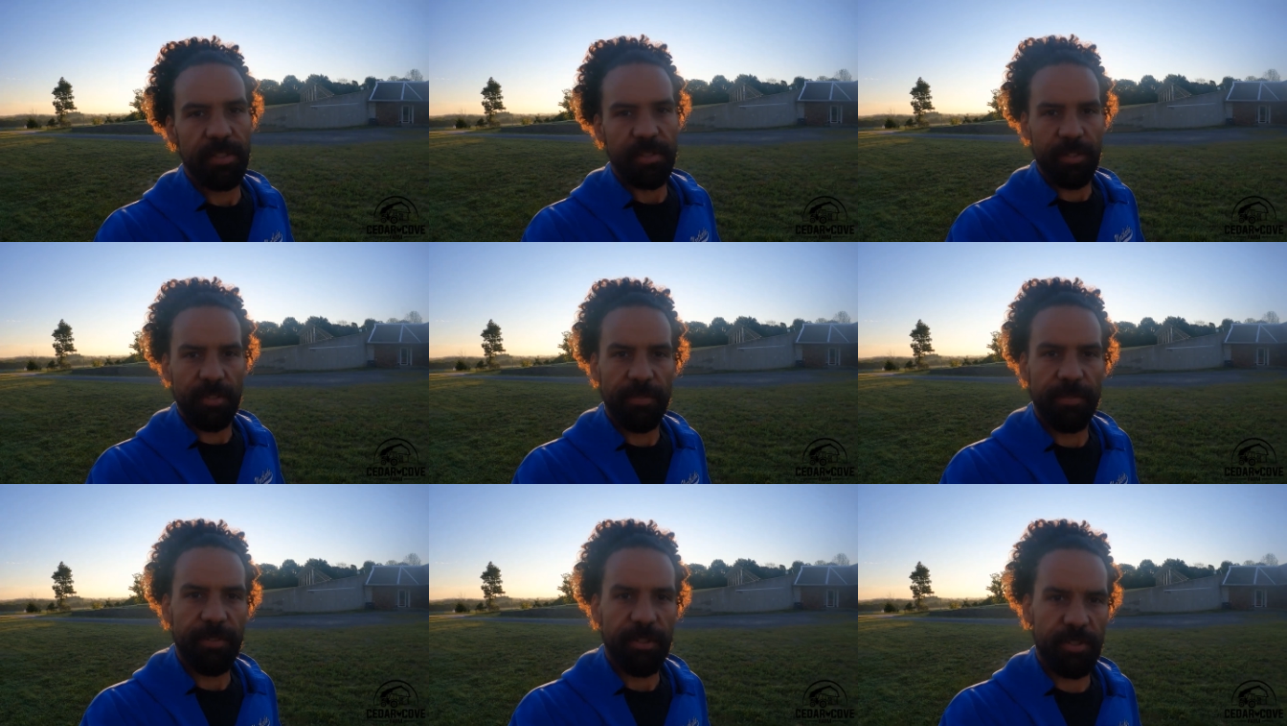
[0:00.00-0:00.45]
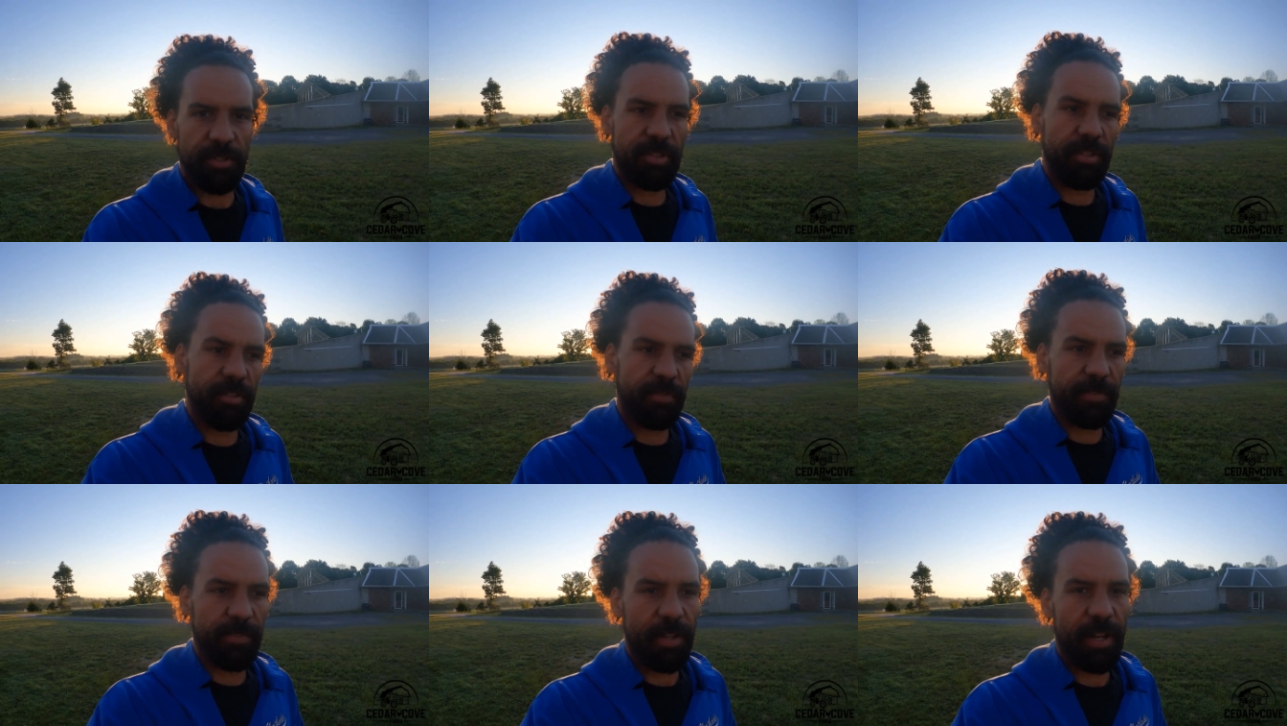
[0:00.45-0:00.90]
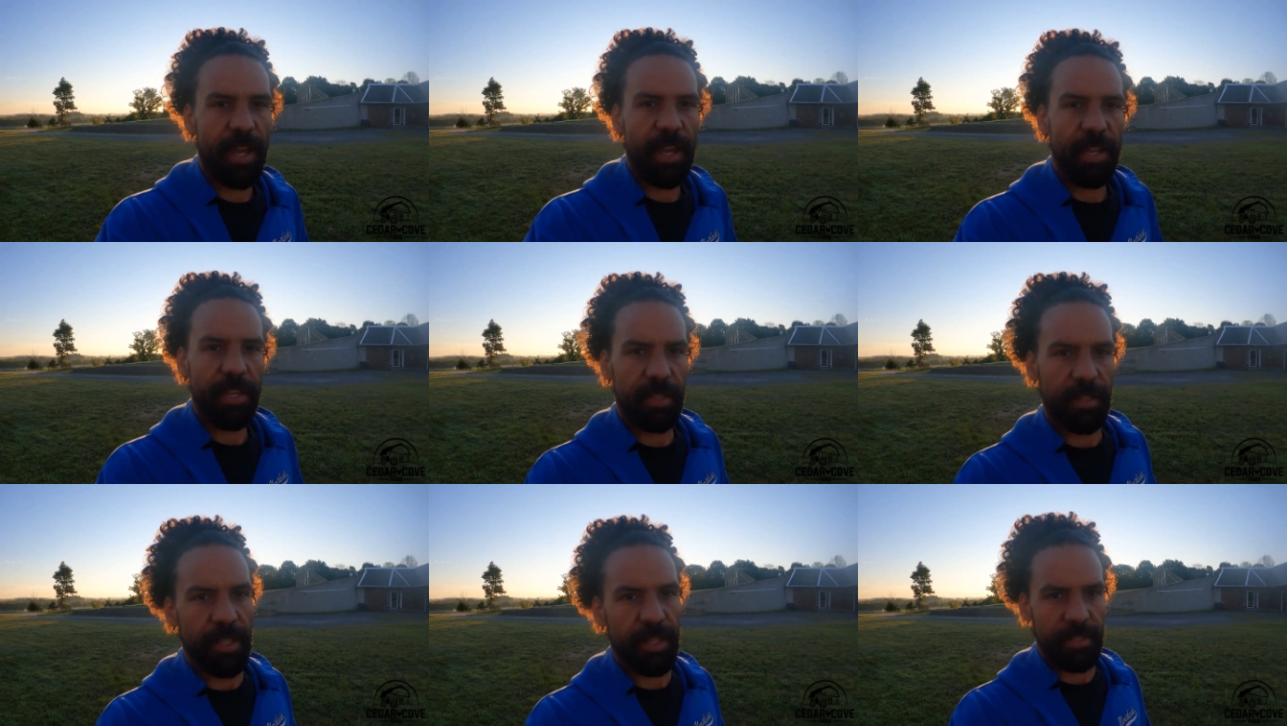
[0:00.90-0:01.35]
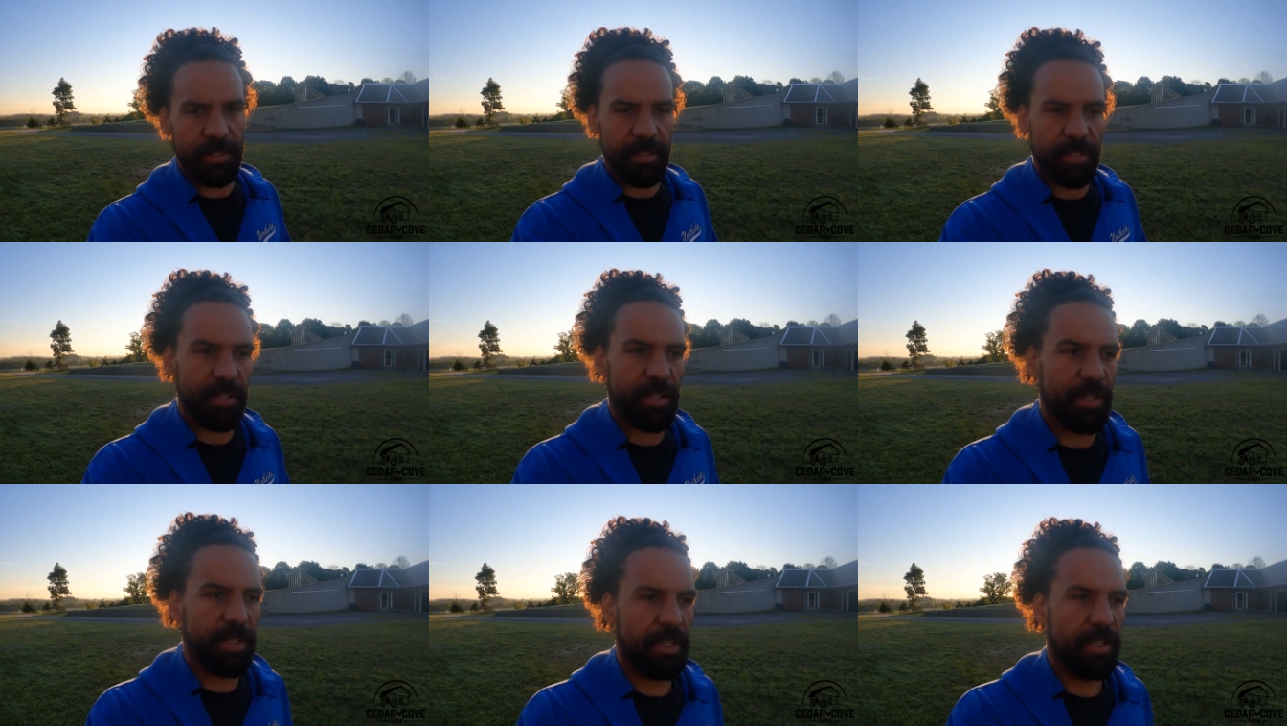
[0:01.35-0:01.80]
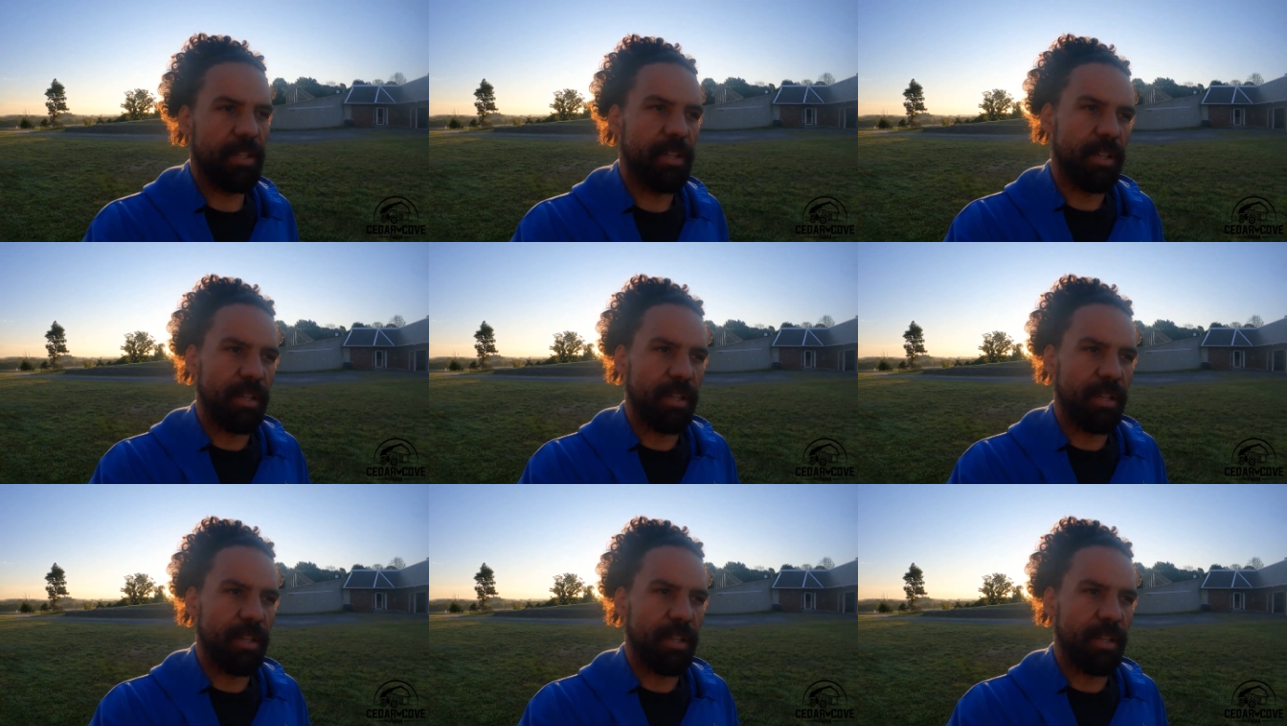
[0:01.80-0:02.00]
So first overnight, that's a